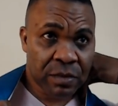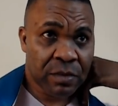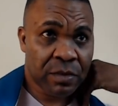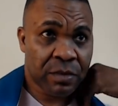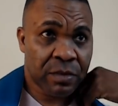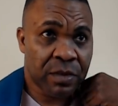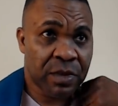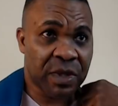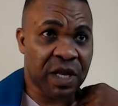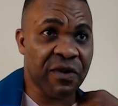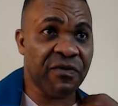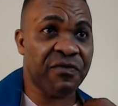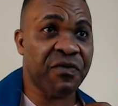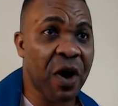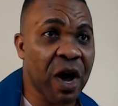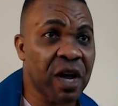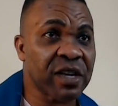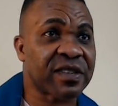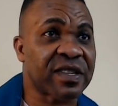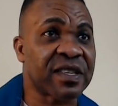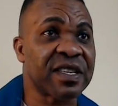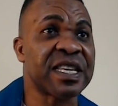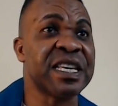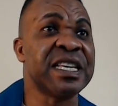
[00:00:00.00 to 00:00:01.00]

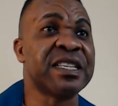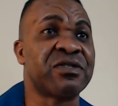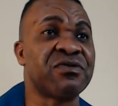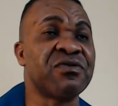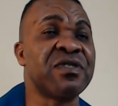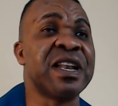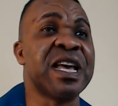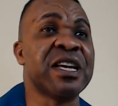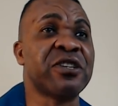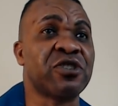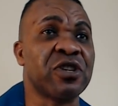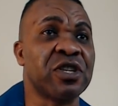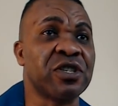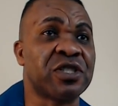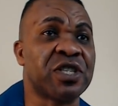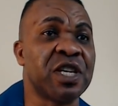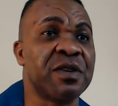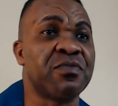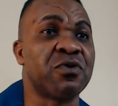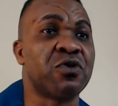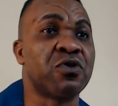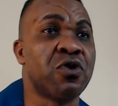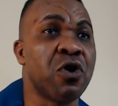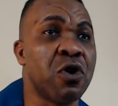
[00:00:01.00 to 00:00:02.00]
Divorce is
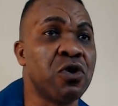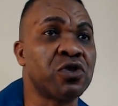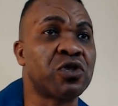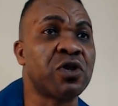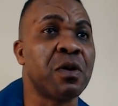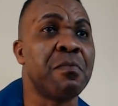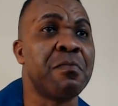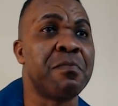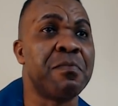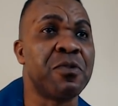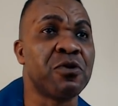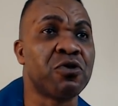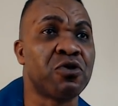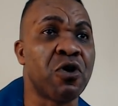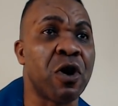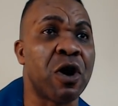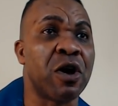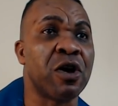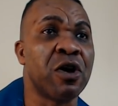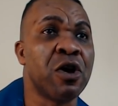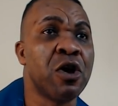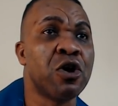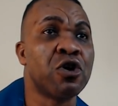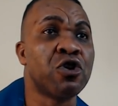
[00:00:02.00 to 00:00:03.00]
relationship
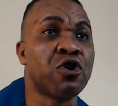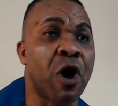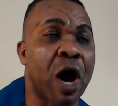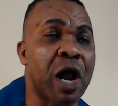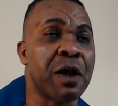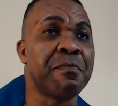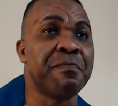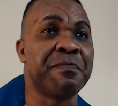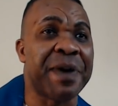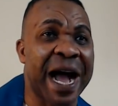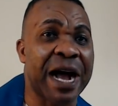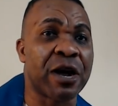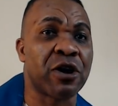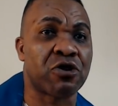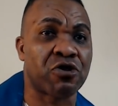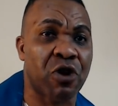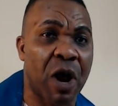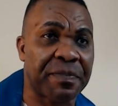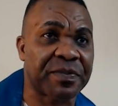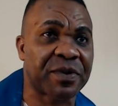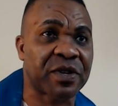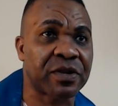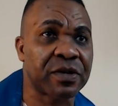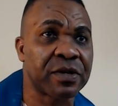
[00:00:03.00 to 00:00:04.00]
gone
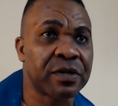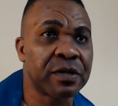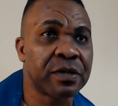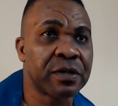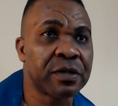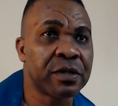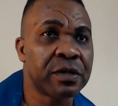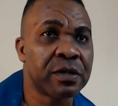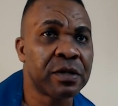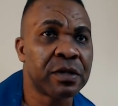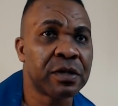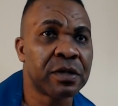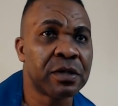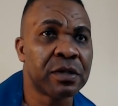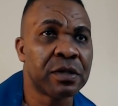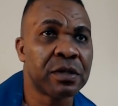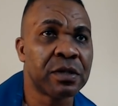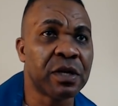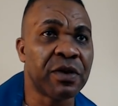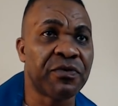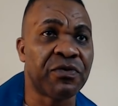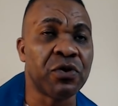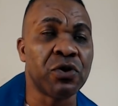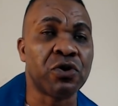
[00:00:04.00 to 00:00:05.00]
bankrupt.
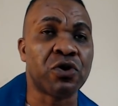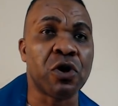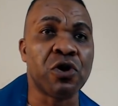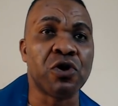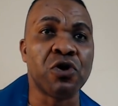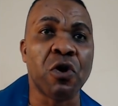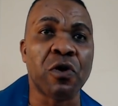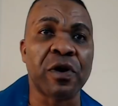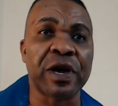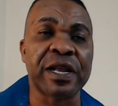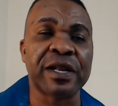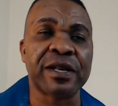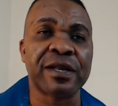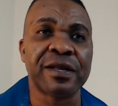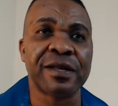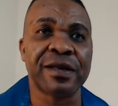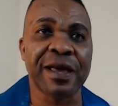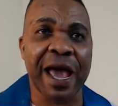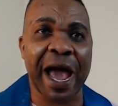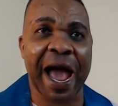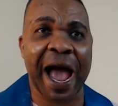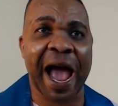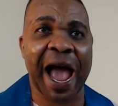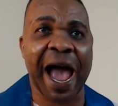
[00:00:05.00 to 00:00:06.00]
If you don't know it.
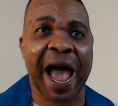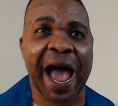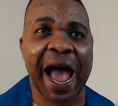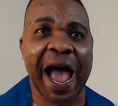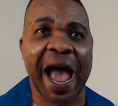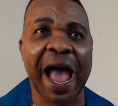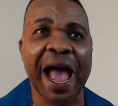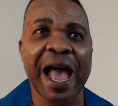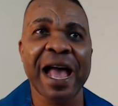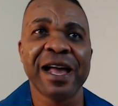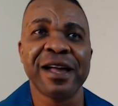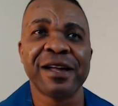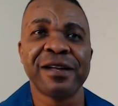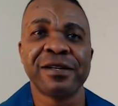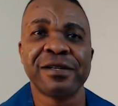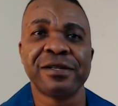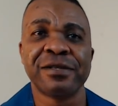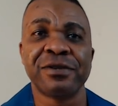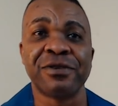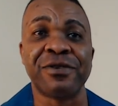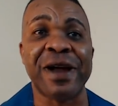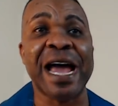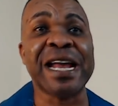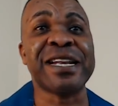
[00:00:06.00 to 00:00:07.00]

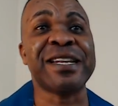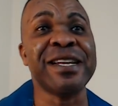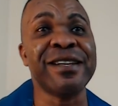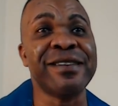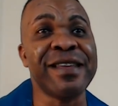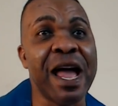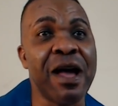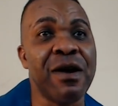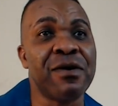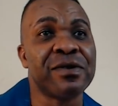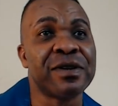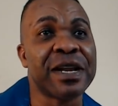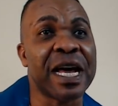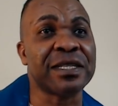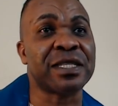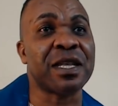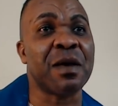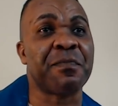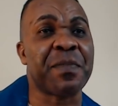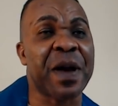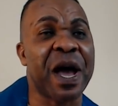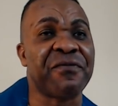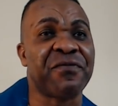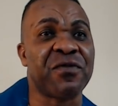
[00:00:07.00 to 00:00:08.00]
Write it down. That's a
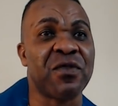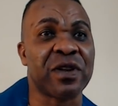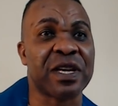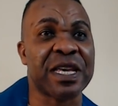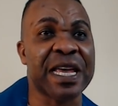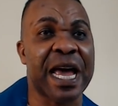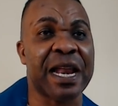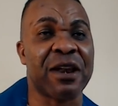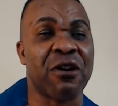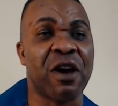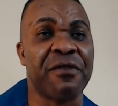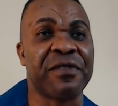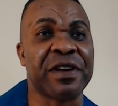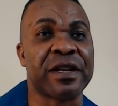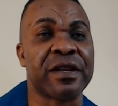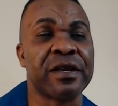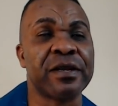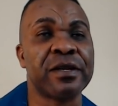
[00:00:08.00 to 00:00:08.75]
powerful key. I love it.